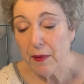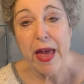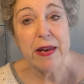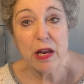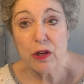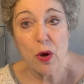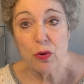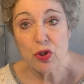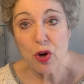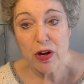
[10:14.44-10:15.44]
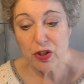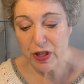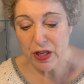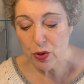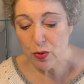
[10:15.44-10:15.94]
and at no charge
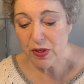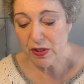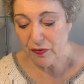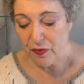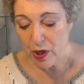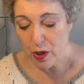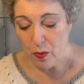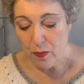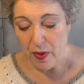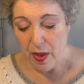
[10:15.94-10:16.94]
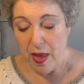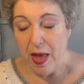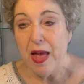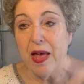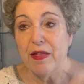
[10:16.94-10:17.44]
they do this for you,
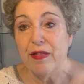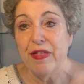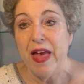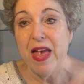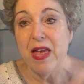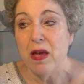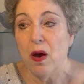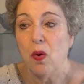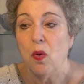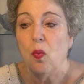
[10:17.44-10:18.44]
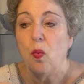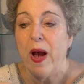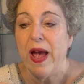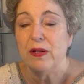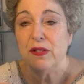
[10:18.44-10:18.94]
they
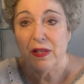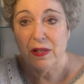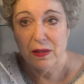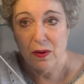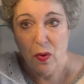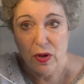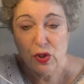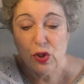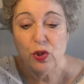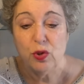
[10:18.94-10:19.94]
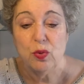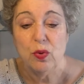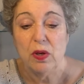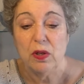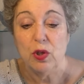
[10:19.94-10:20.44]
wound it onto
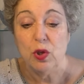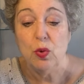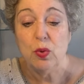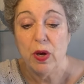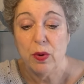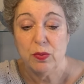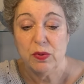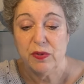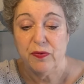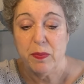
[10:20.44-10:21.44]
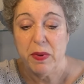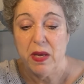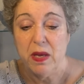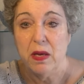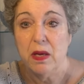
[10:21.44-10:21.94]
new cones for
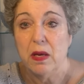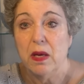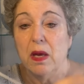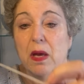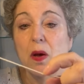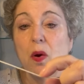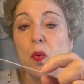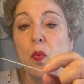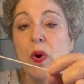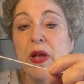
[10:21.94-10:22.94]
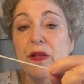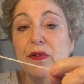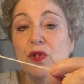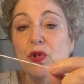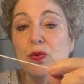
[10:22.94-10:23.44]
me
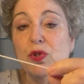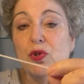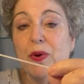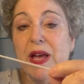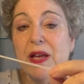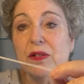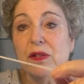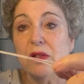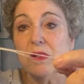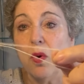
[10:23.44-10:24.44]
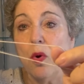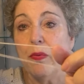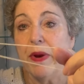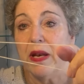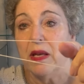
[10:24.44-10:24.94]
with two strands
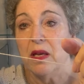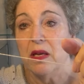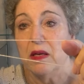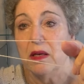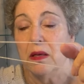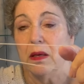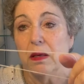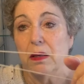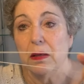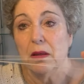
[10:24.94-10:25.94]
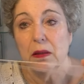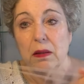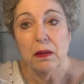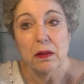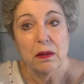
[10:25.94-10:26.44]
already
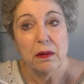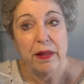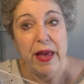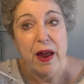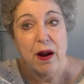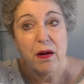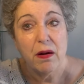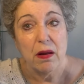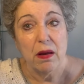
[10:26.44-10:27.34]
there.